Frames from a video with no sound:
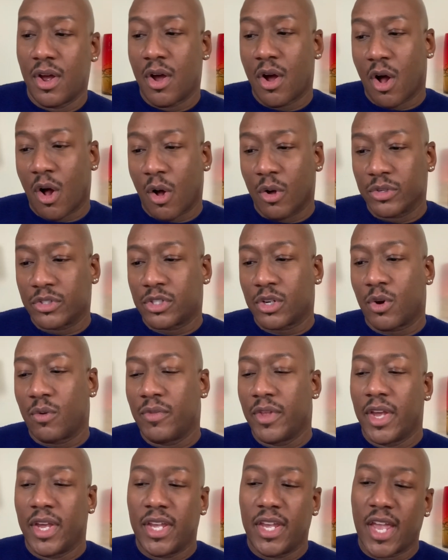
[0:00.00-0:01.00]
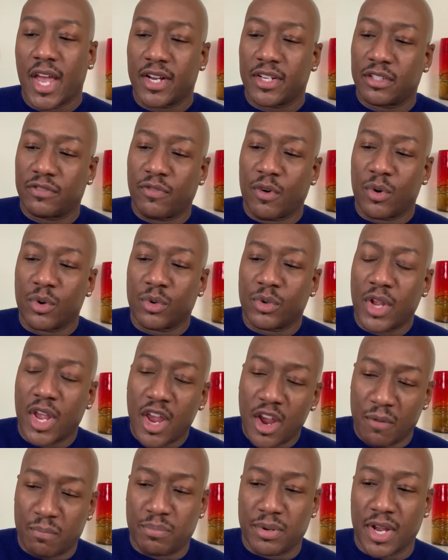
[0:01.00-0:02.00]
Also, he had his phone on
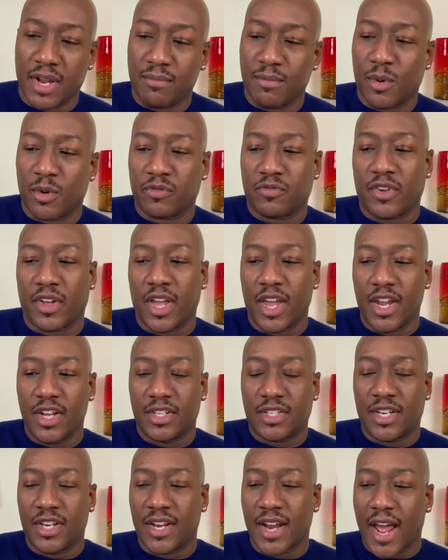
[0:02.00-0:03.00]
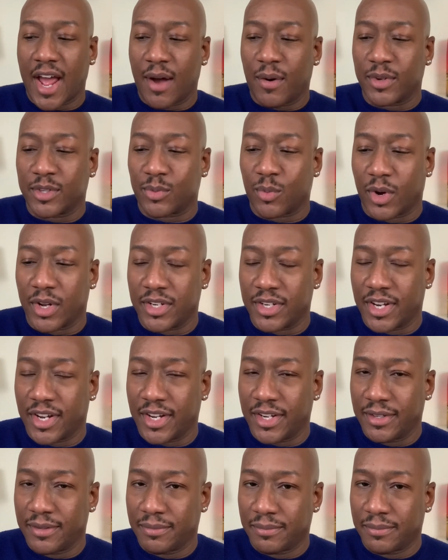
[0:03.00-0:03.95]
airplane mode for 18 hours one day.